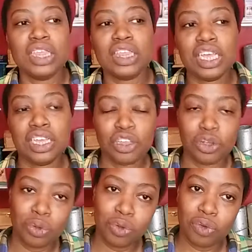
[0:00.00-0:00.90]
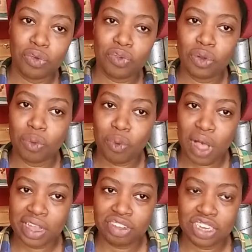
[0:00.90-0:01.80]
Thank you for
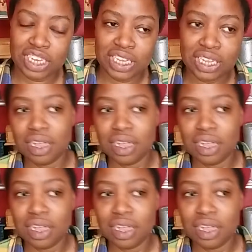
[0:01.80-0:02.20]
watching.